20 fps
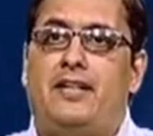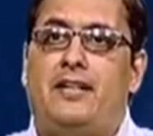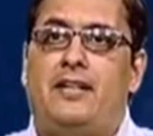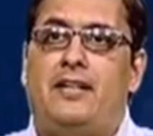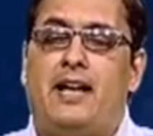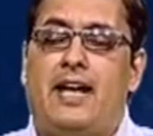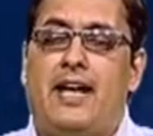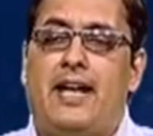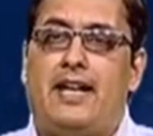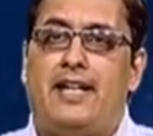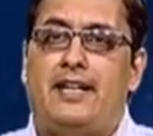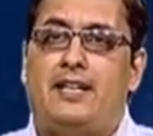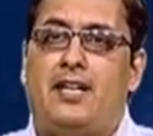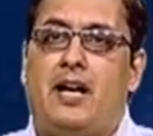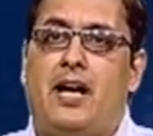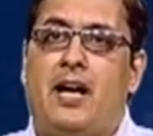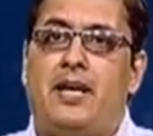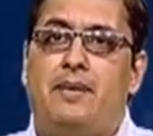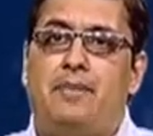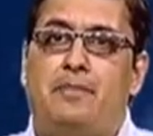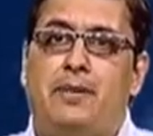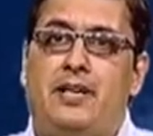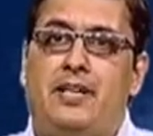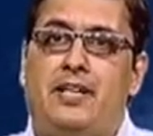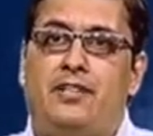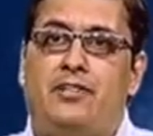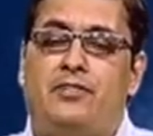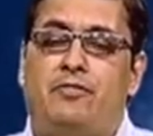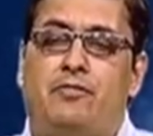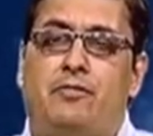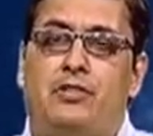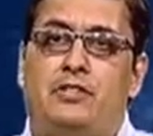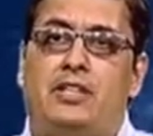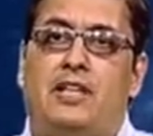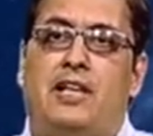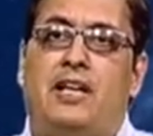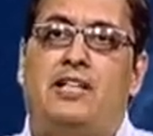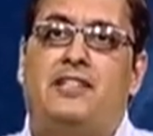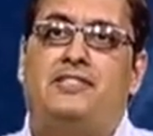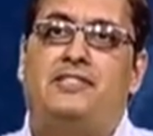client IPs for the
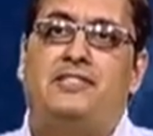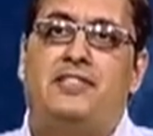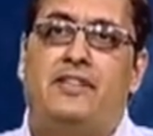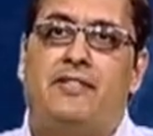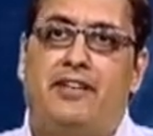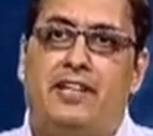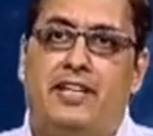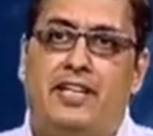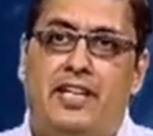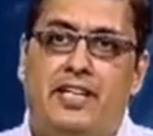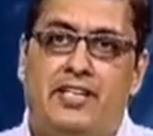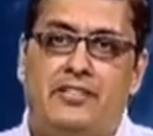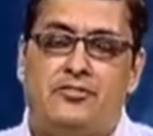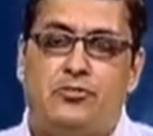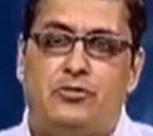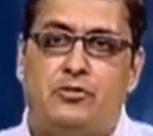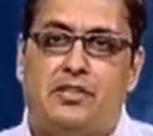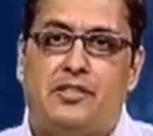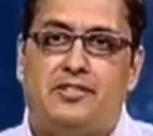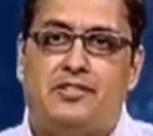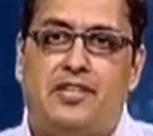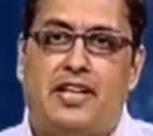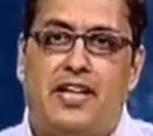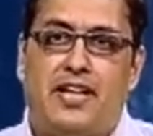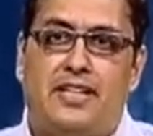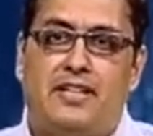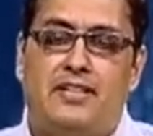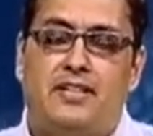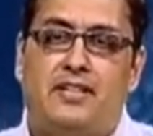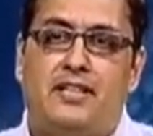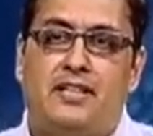last 7 days to the site